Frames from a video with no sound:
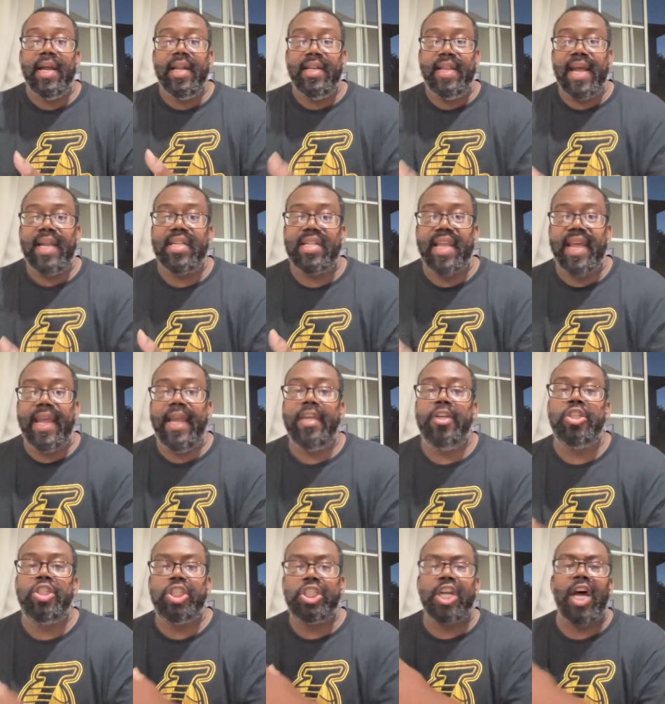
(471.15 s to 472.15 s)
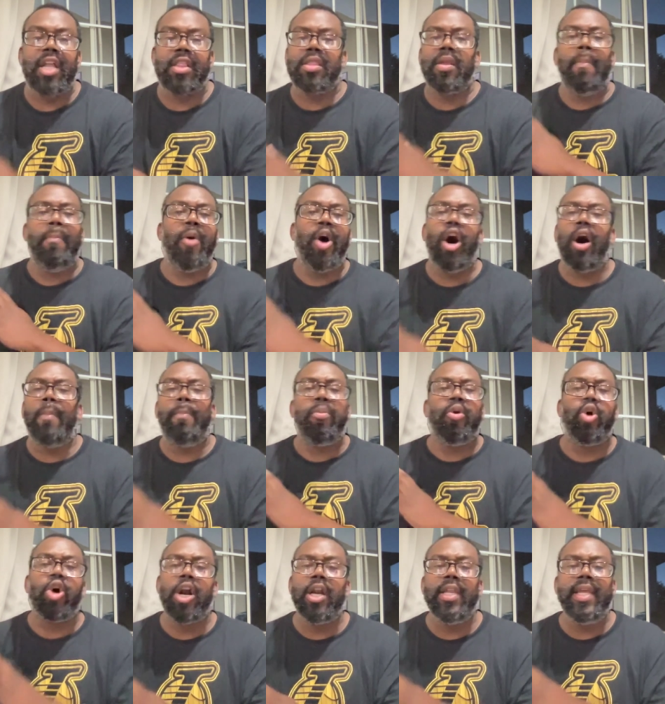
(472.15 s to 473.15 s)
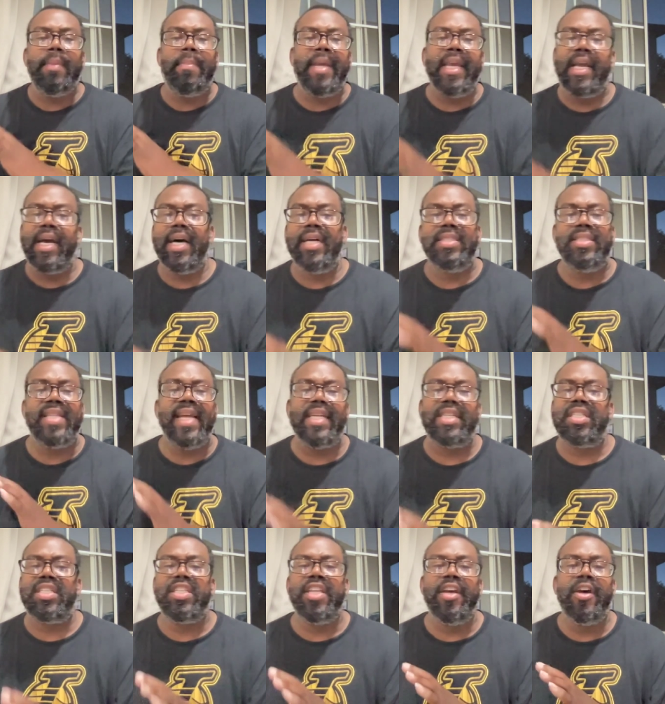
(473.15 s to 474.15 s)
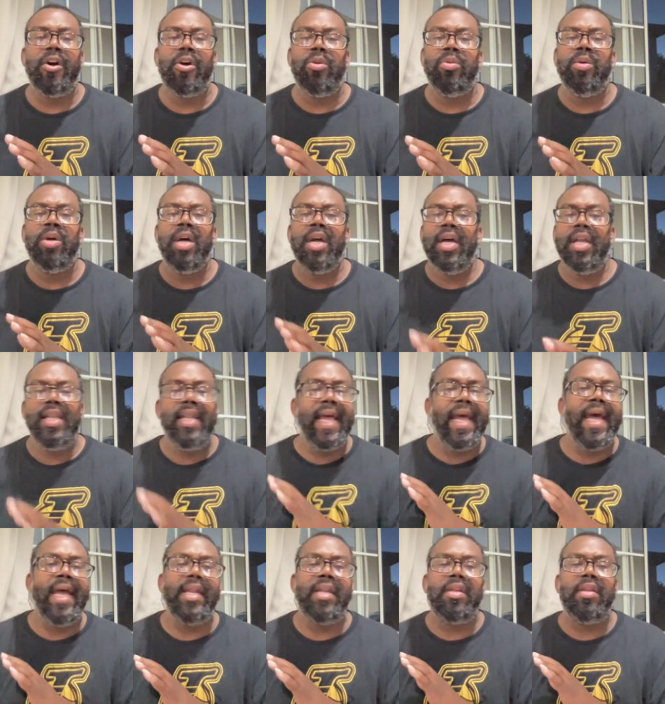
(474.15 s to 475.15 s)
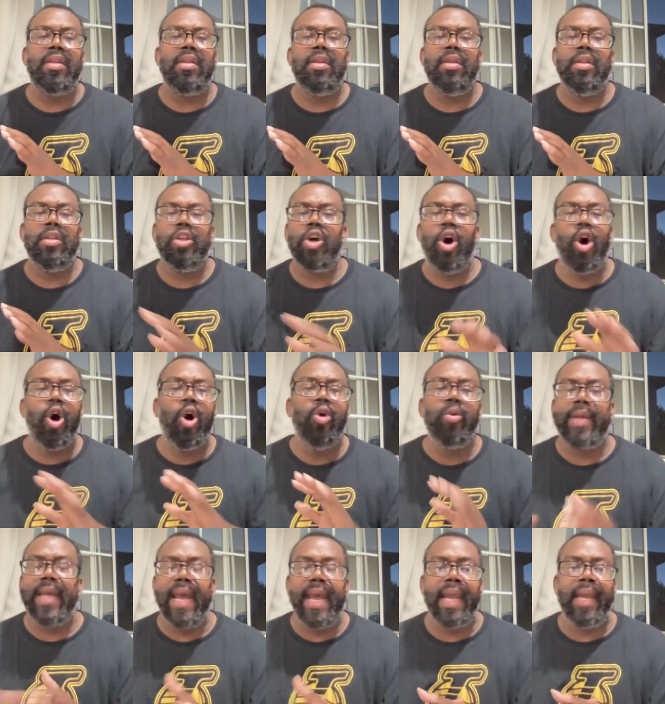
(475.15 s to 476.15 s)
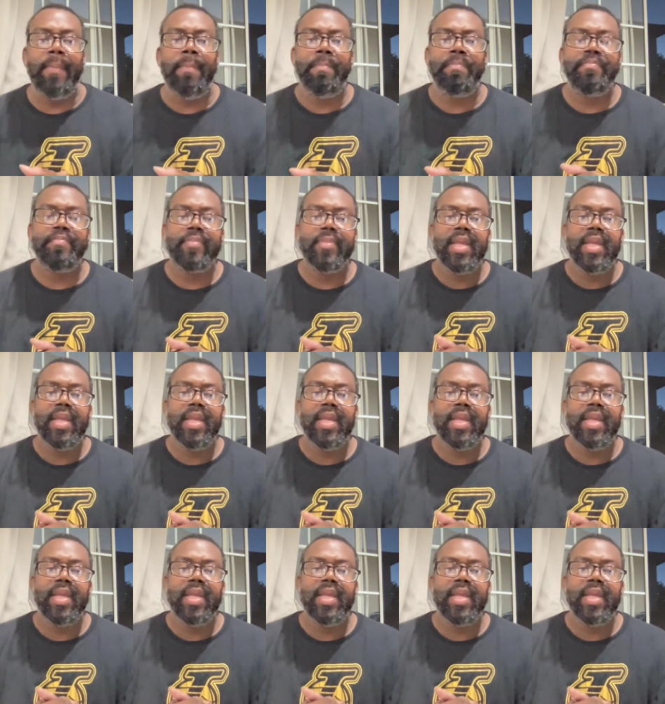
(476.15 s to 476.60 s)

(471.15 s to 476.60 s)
that they shot the ball poorly because they still led the whole game.